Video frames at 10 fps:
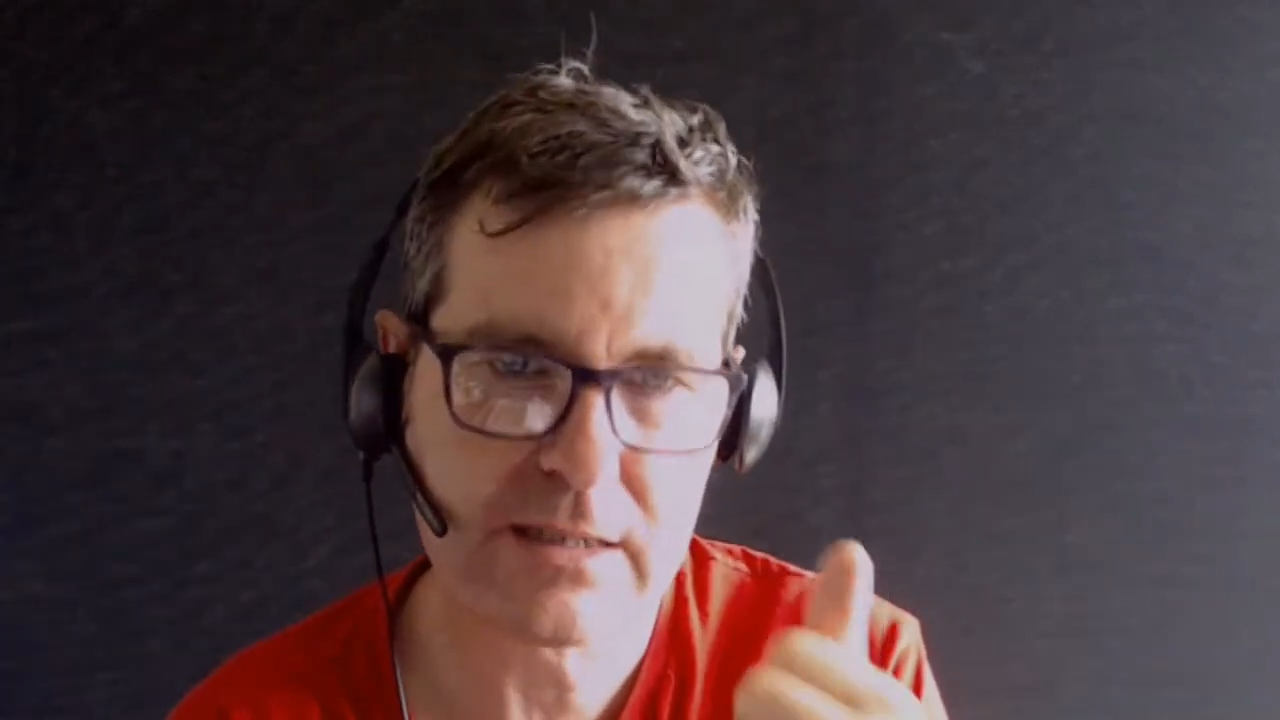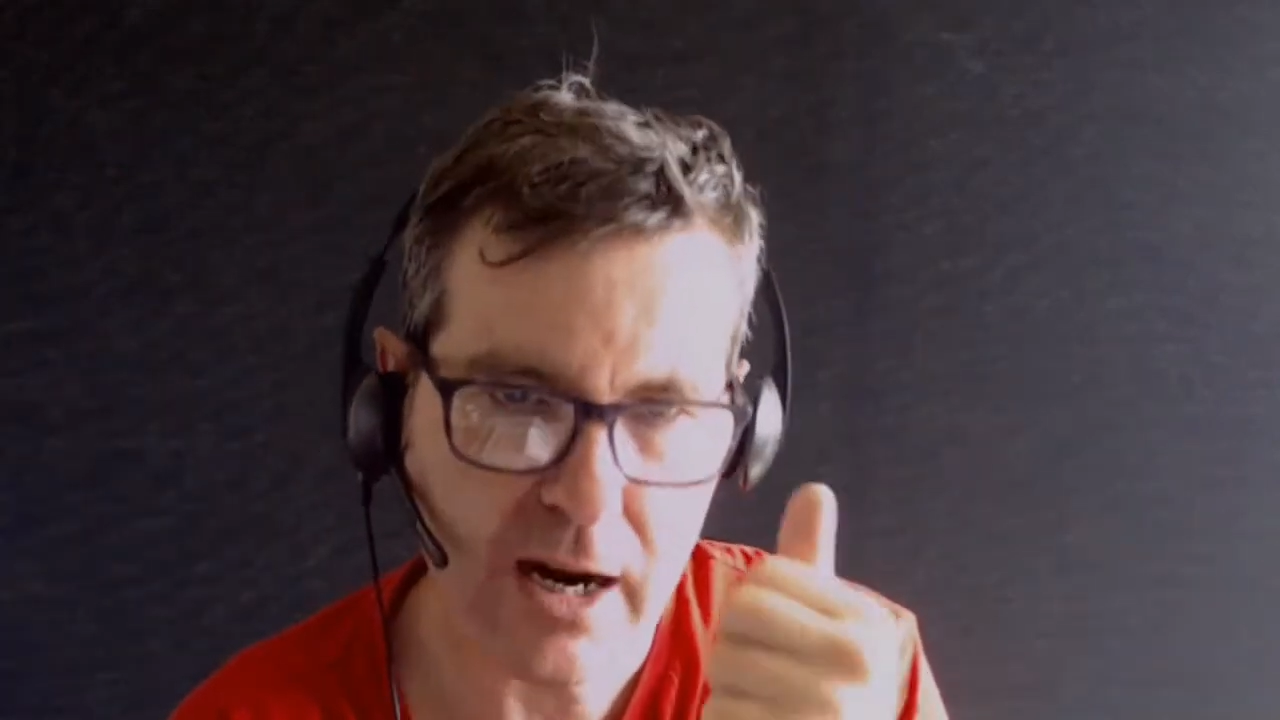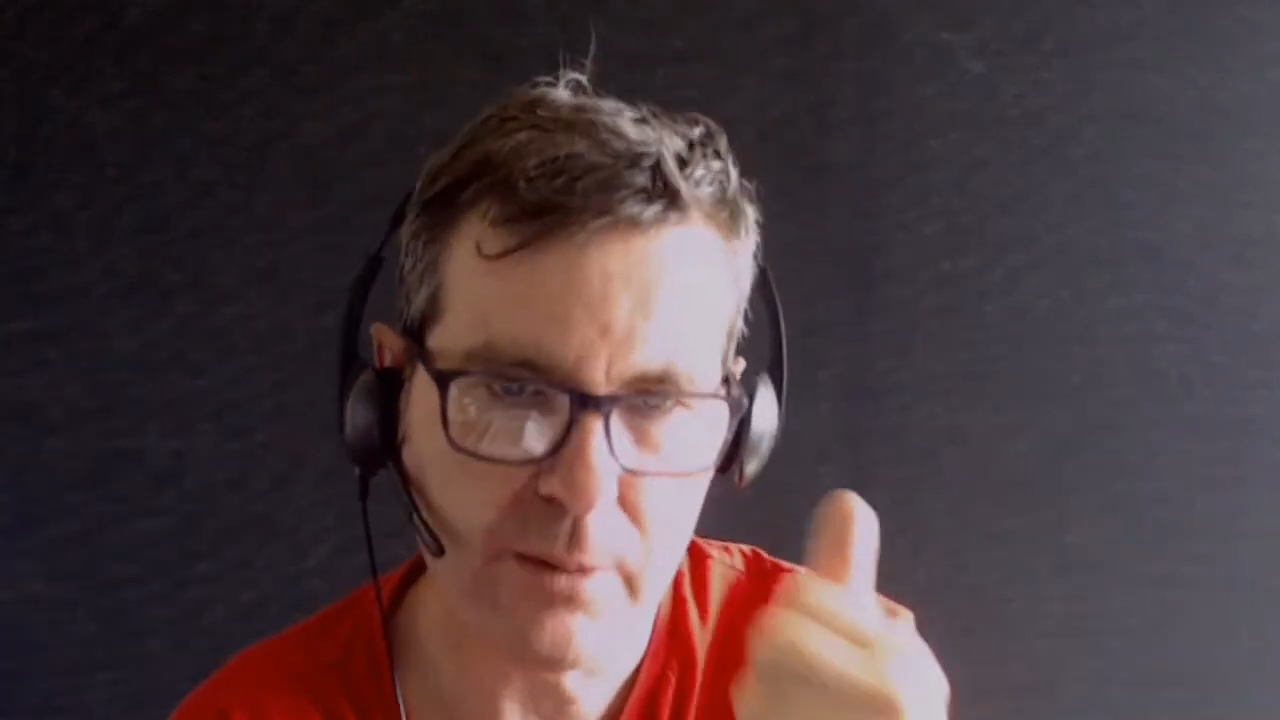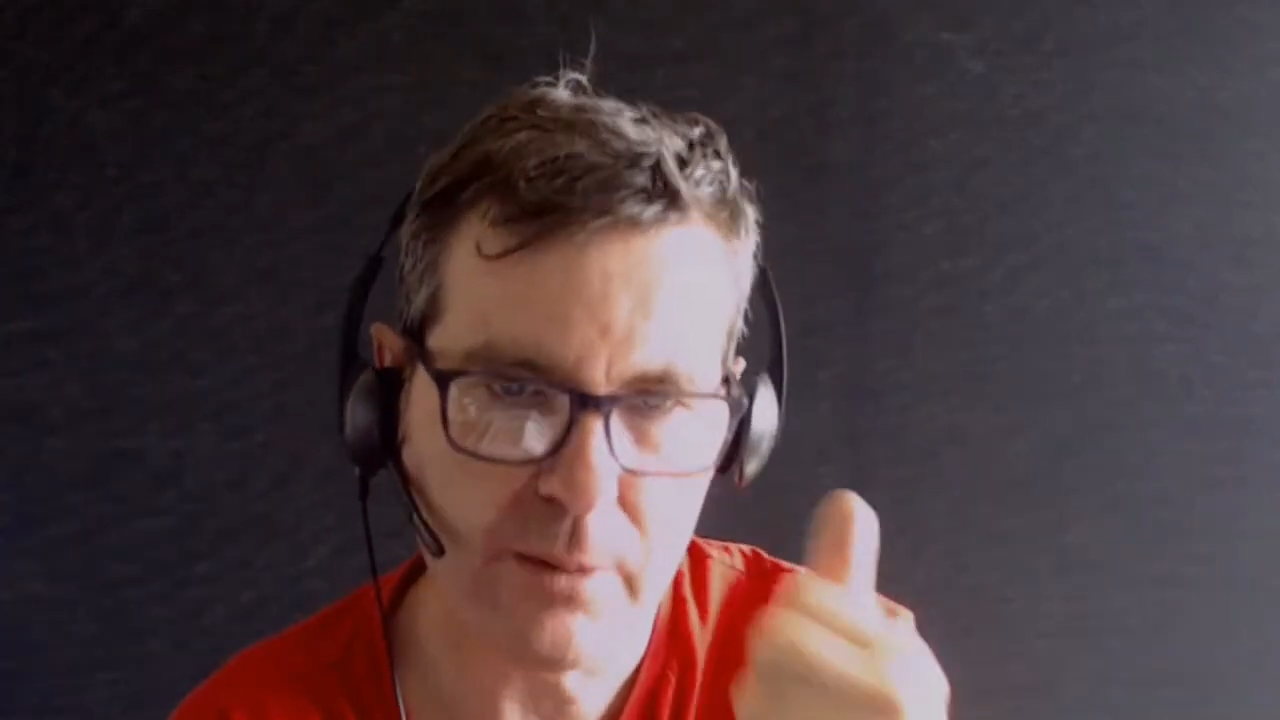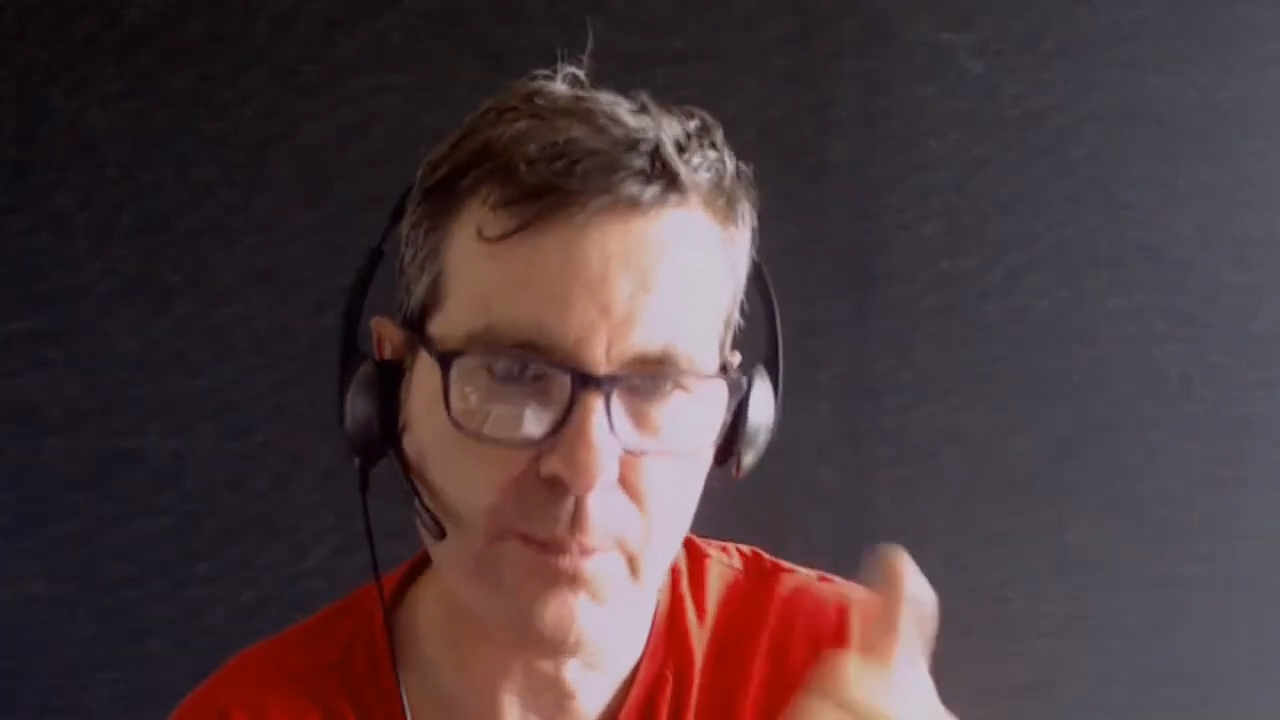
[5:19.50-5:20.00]

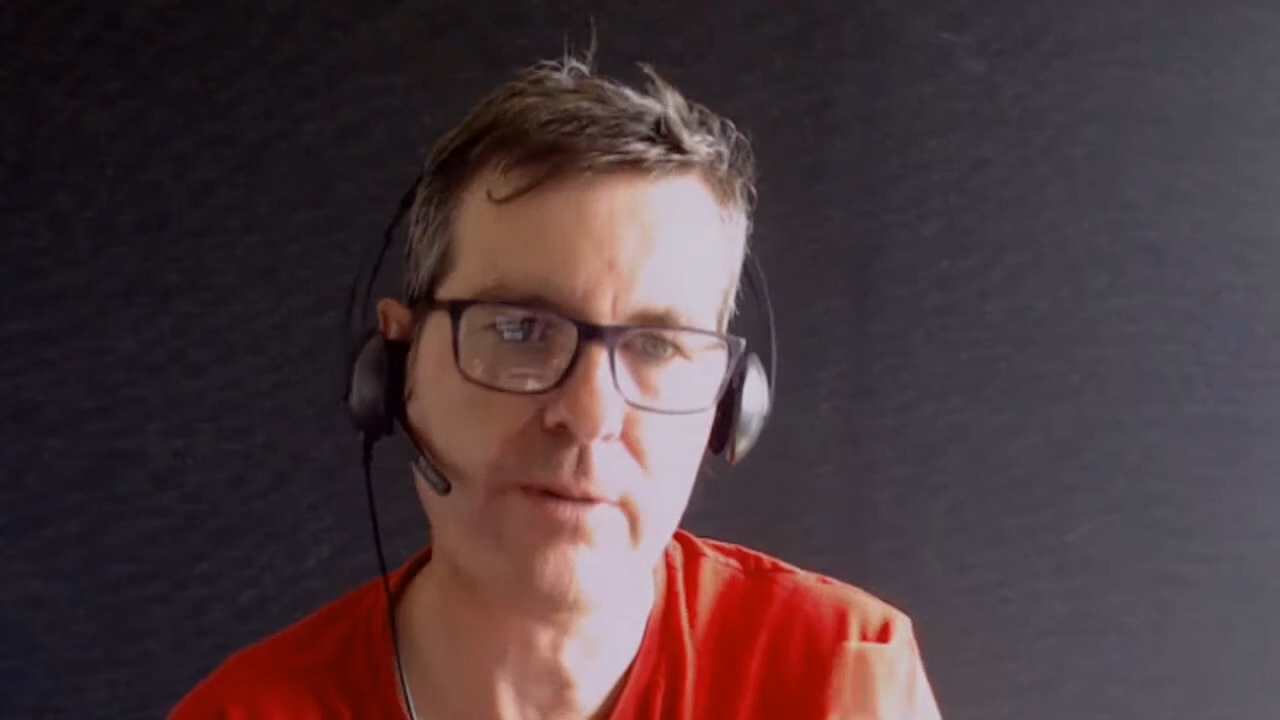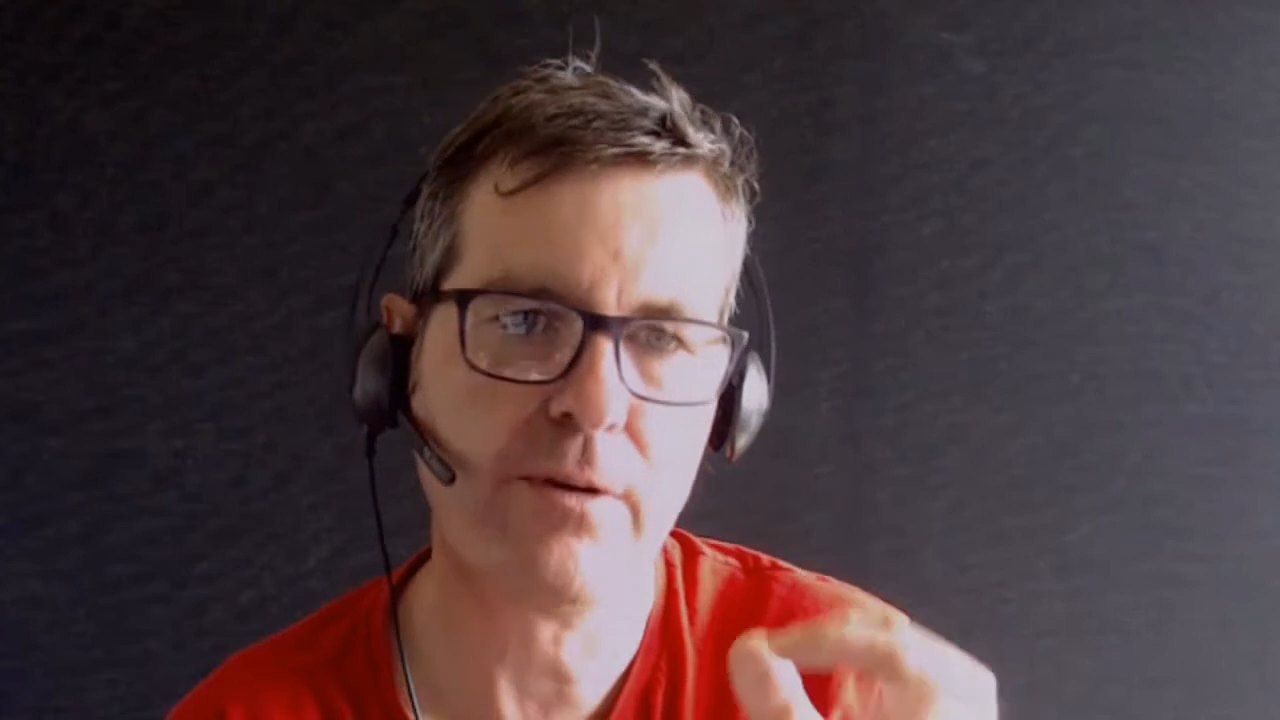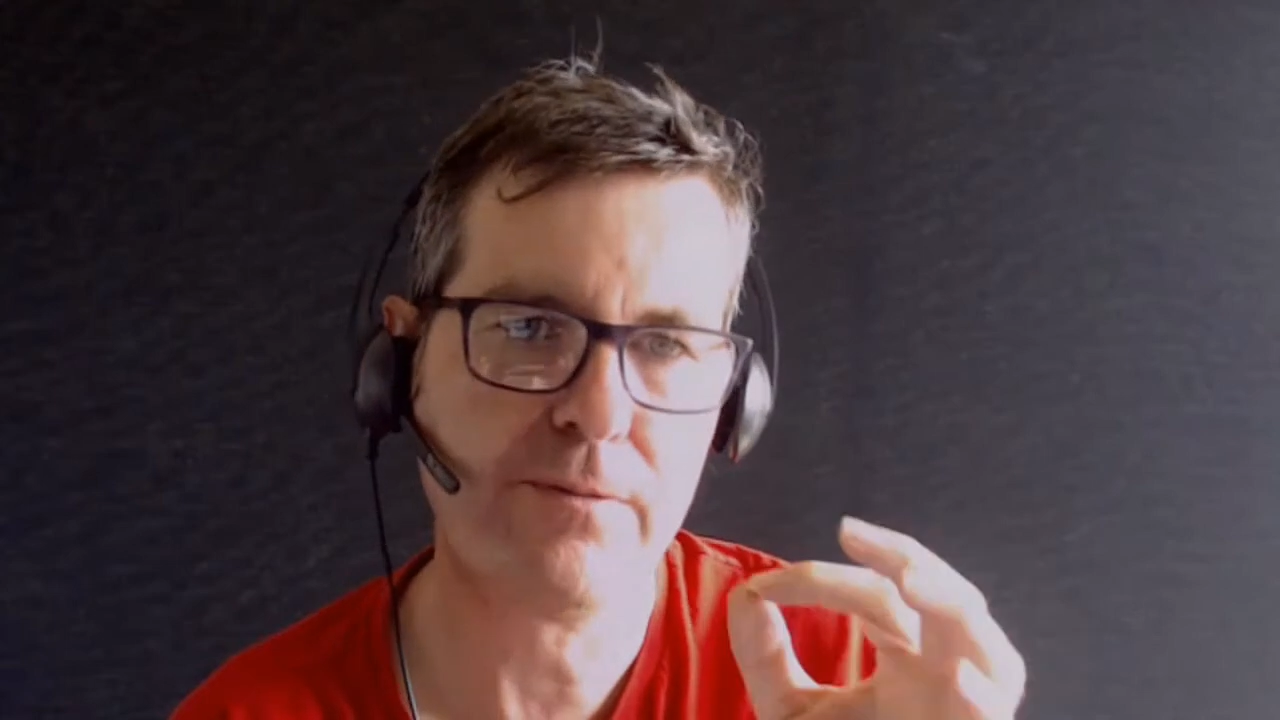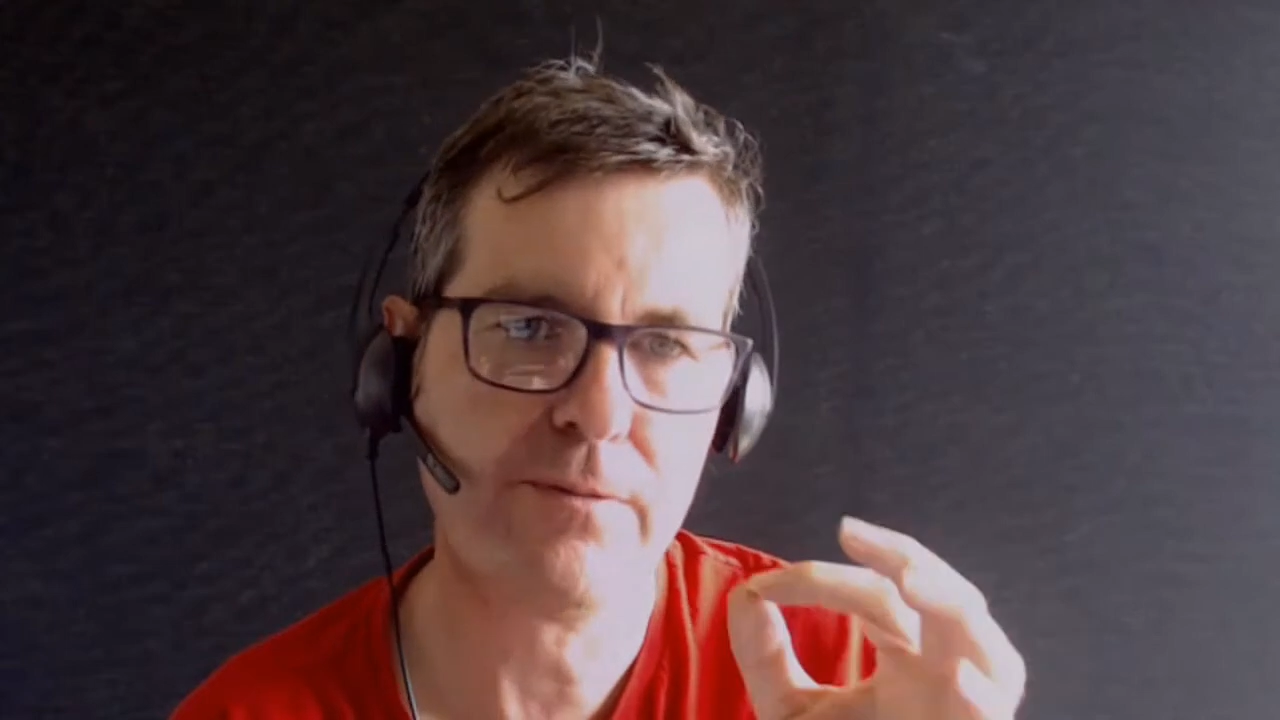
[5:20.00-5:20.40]
starting point for